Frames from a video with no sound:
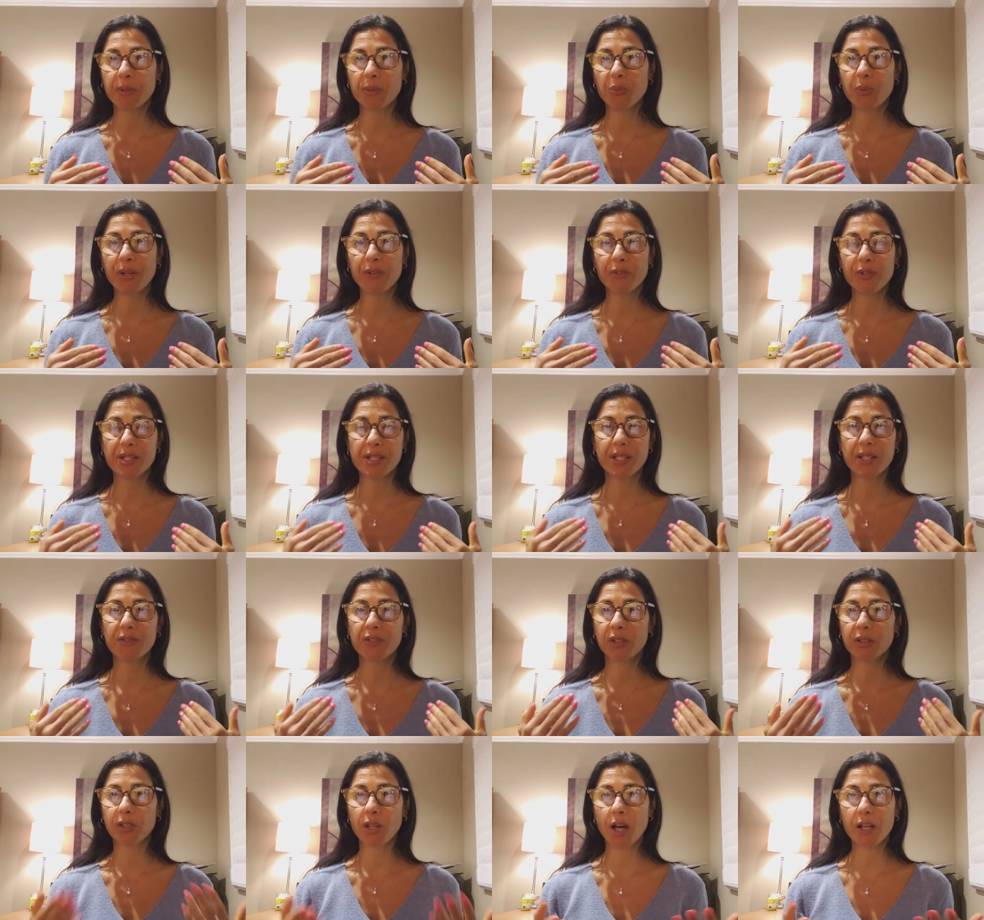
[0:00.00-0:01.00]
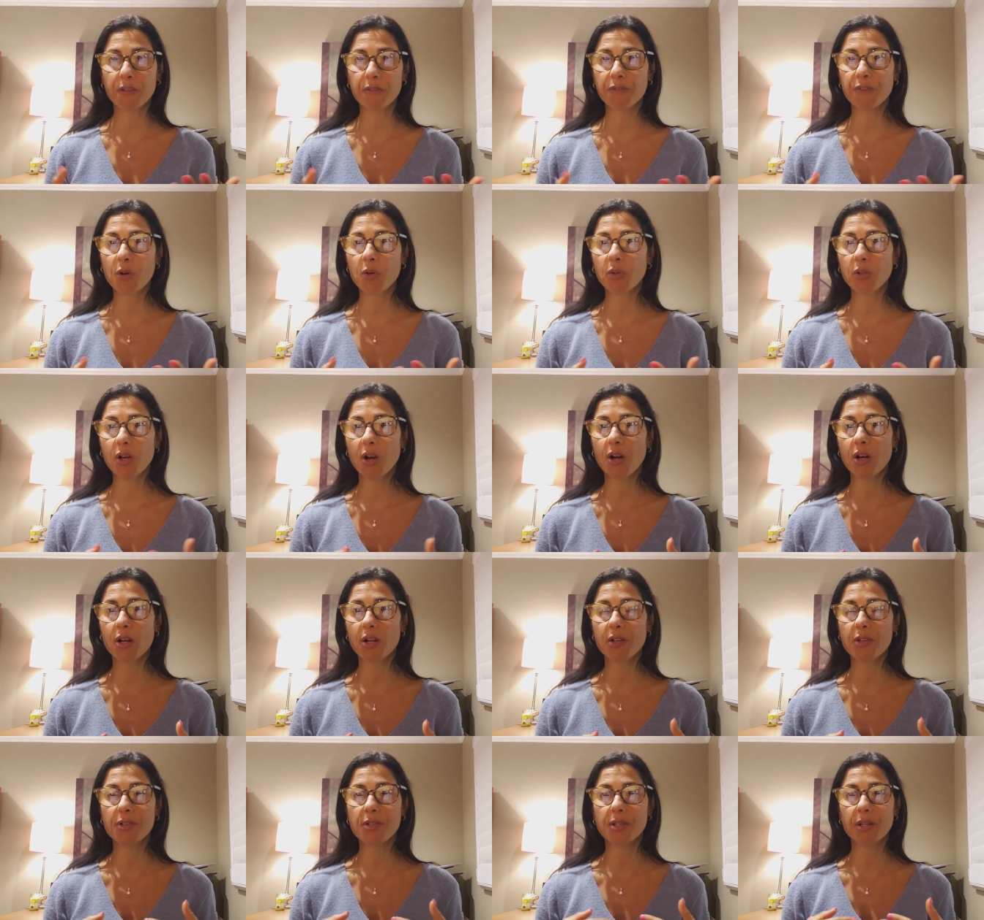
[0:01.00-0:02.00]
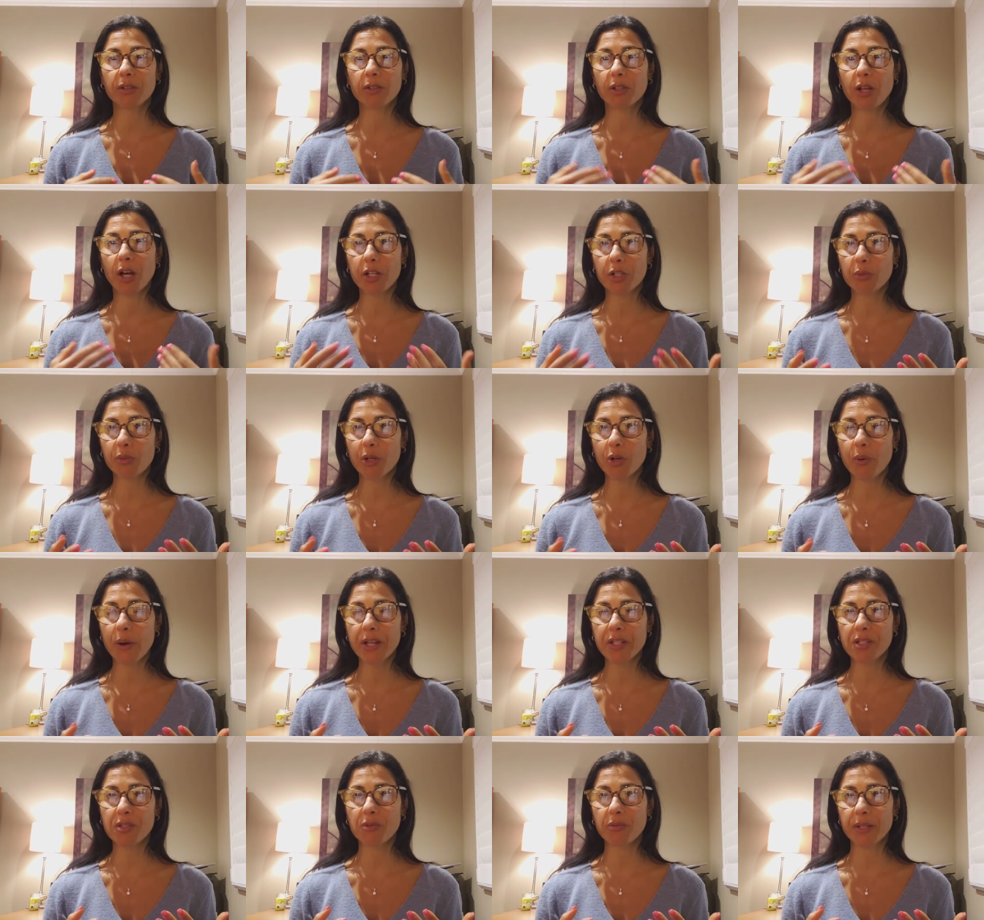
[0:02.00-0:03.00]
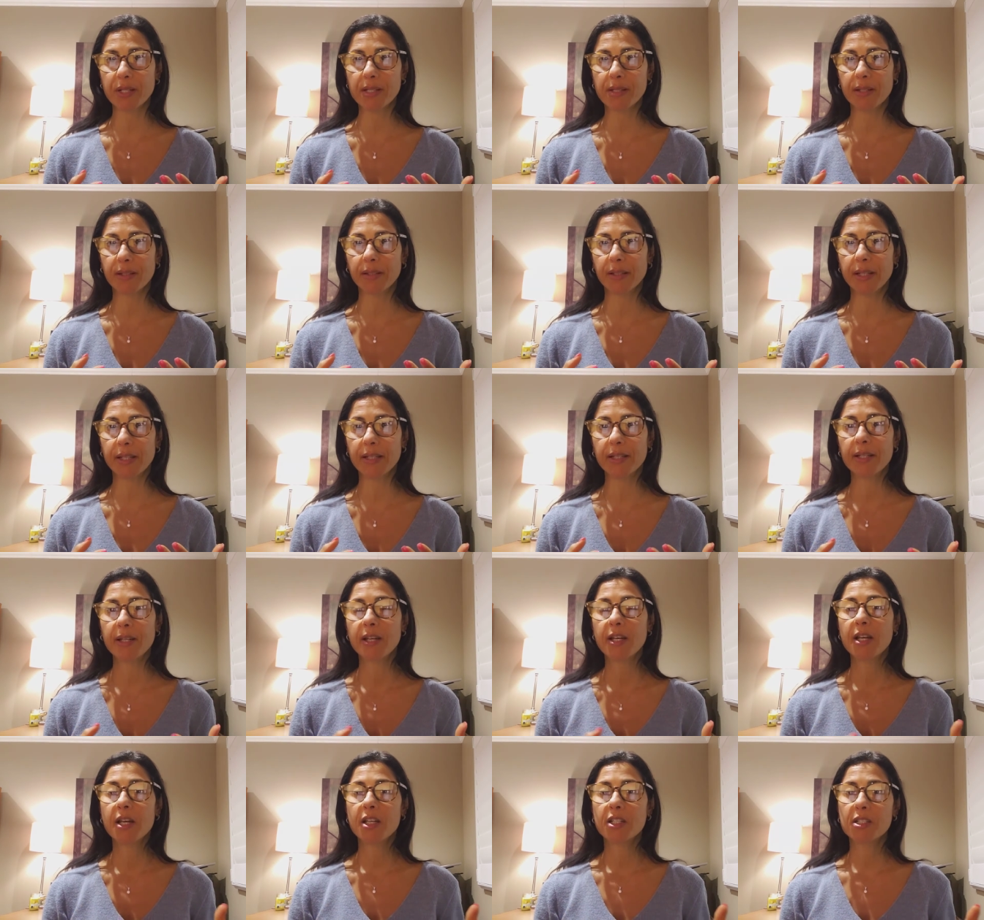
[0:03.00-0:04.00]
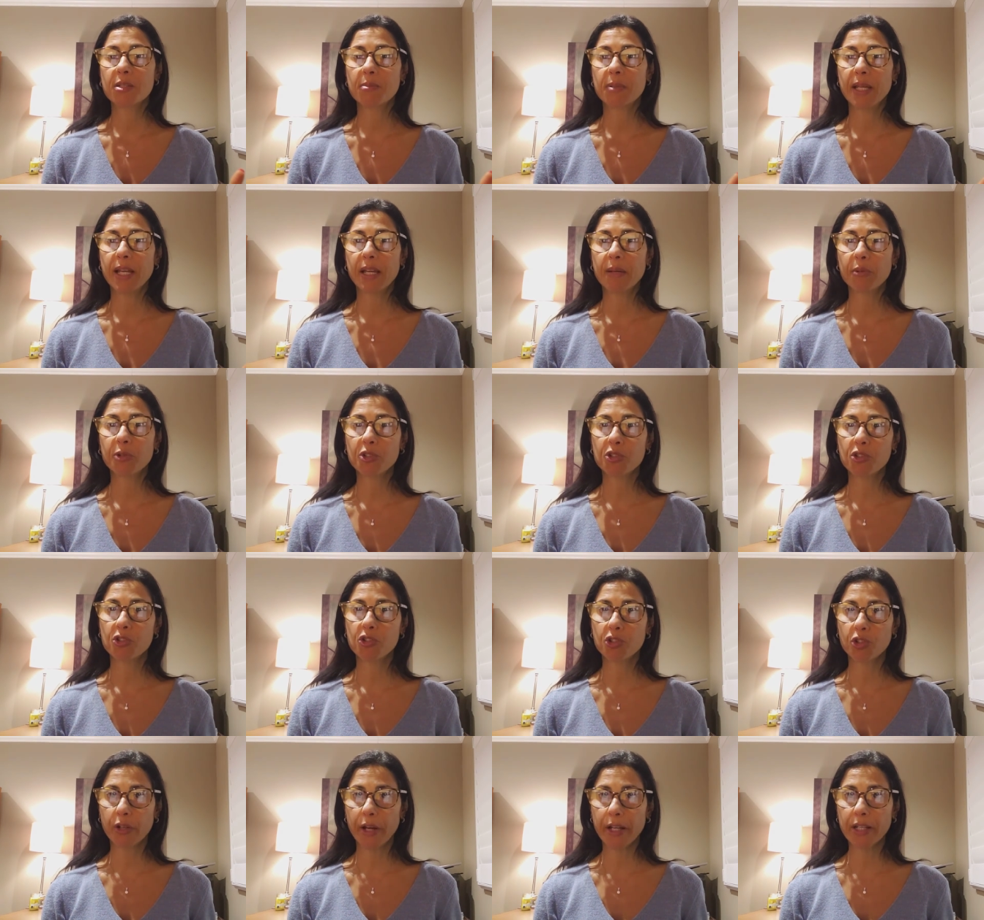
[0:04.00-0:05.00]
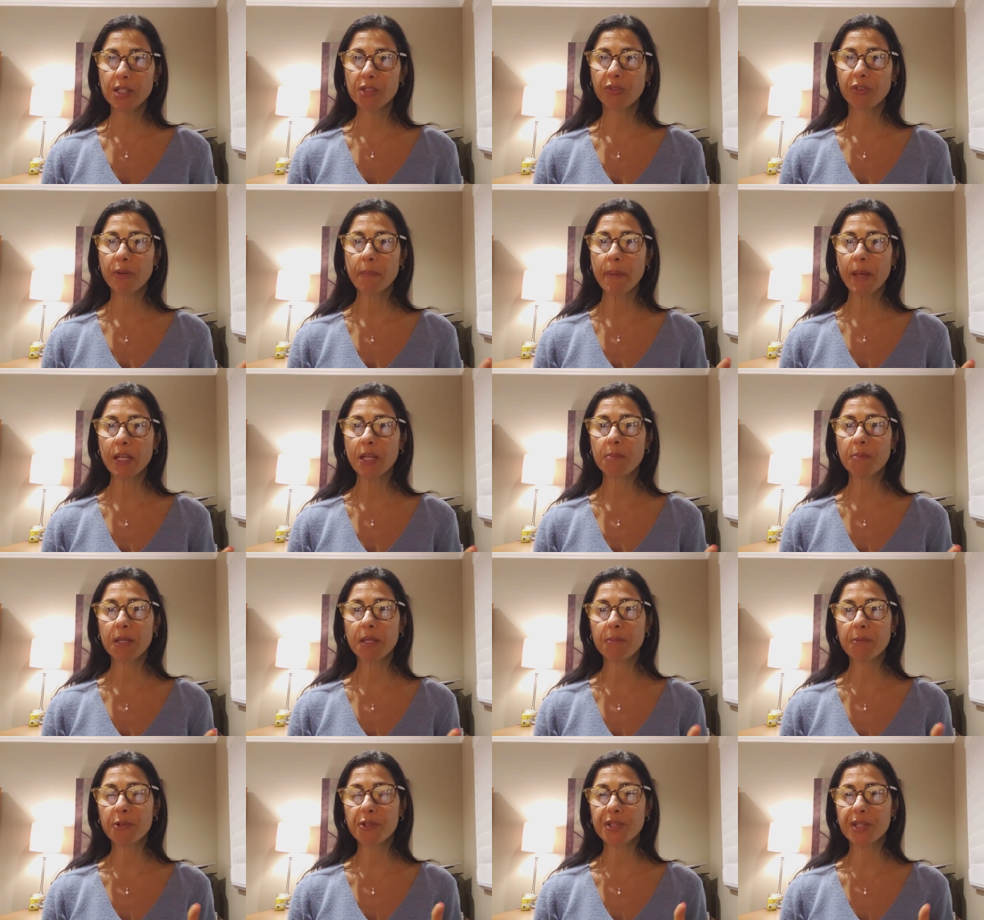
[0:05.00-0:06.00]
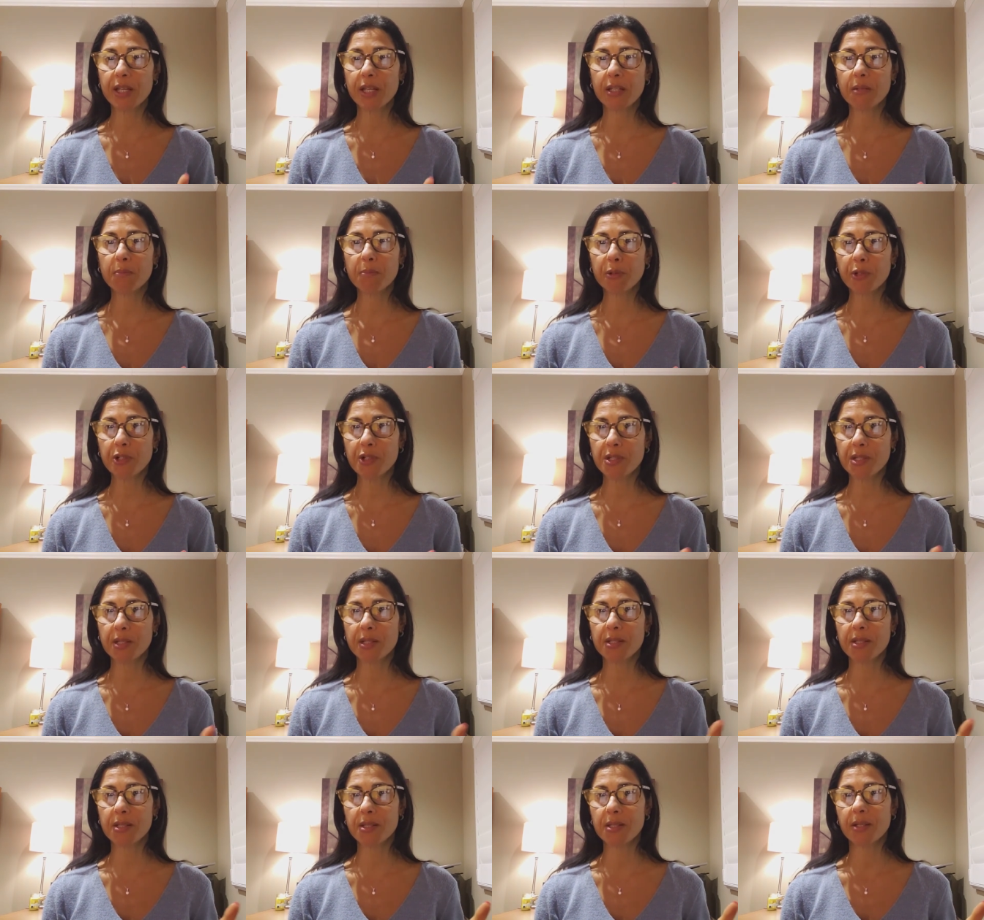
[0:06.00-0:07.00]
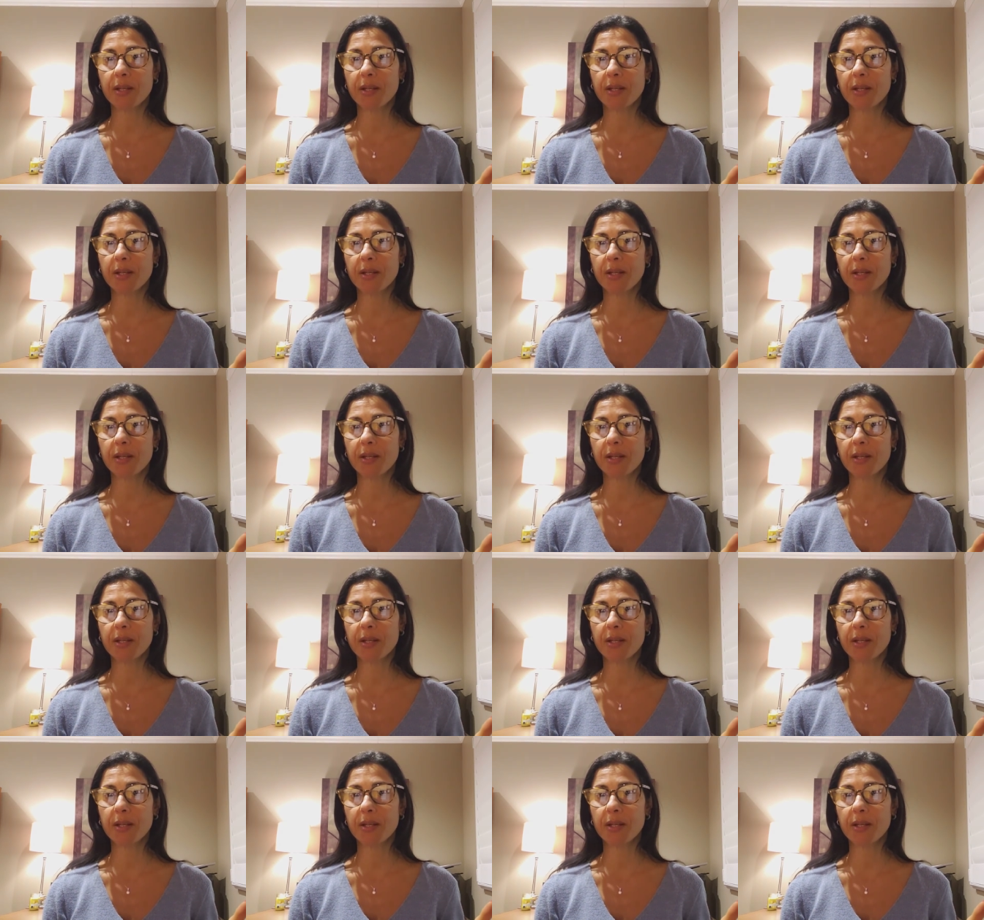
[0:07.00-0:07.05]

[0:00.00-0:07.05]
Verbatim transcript: we've received a lot of phone calls, a lot of requests recently to be able to transfer many people's in-person